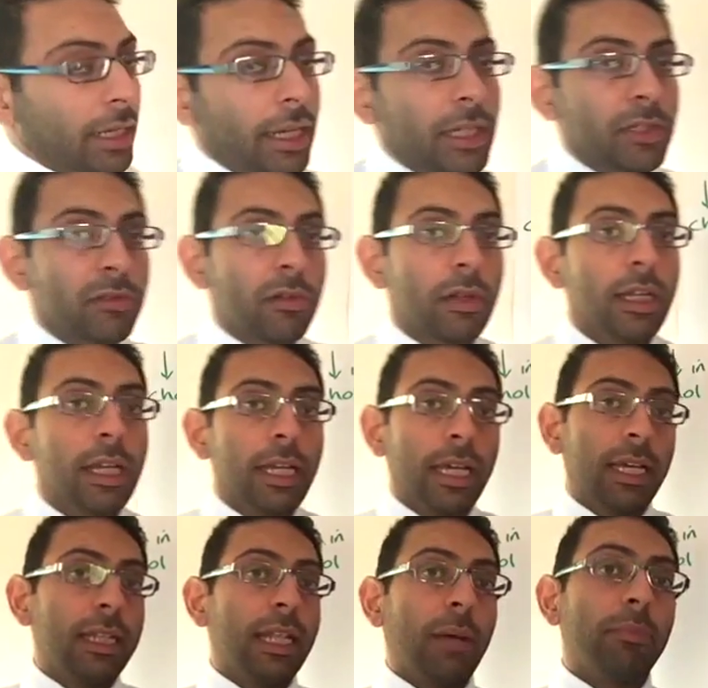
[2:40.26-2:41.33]
cholesterol
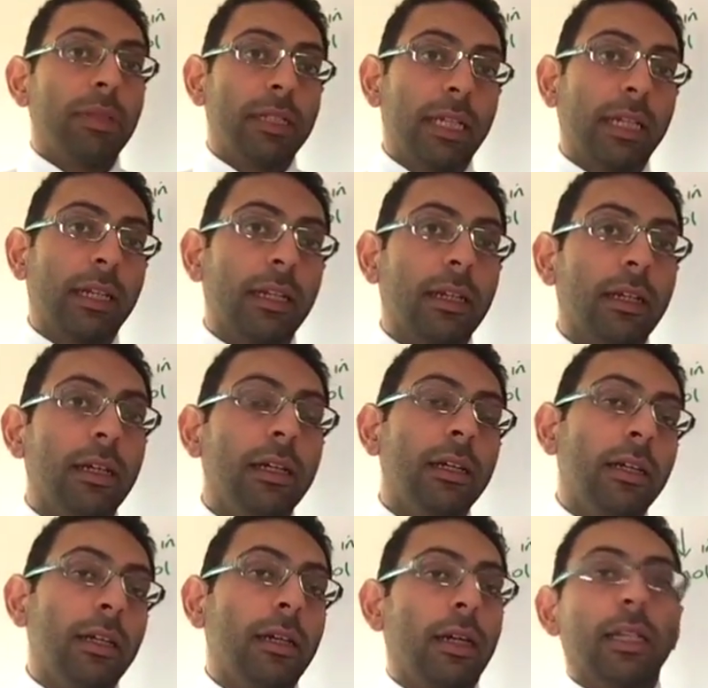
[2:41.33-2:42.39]
in that particular
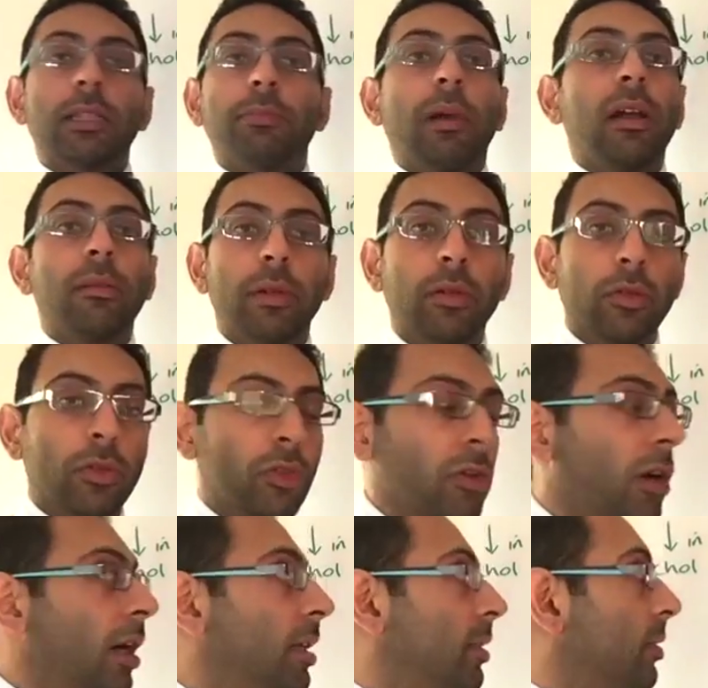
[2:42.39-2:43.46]
experiment or
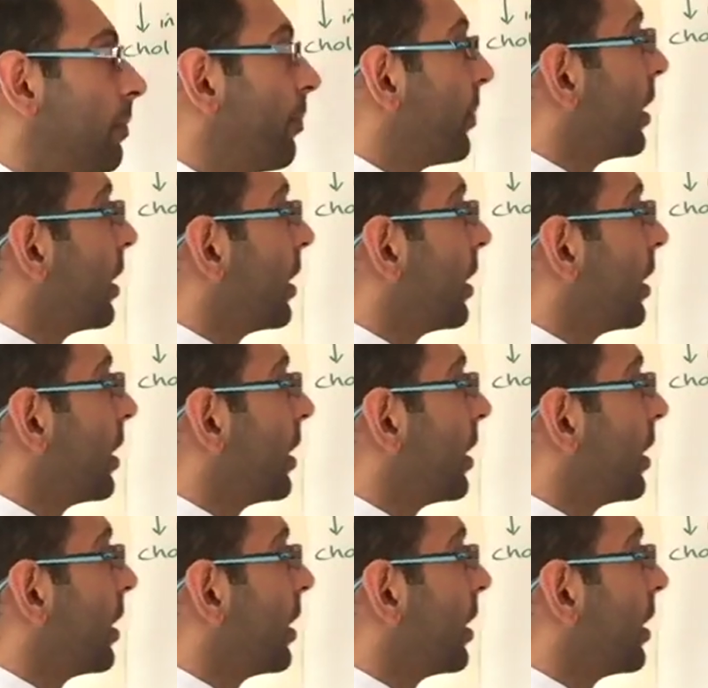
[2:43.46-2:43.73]
trial.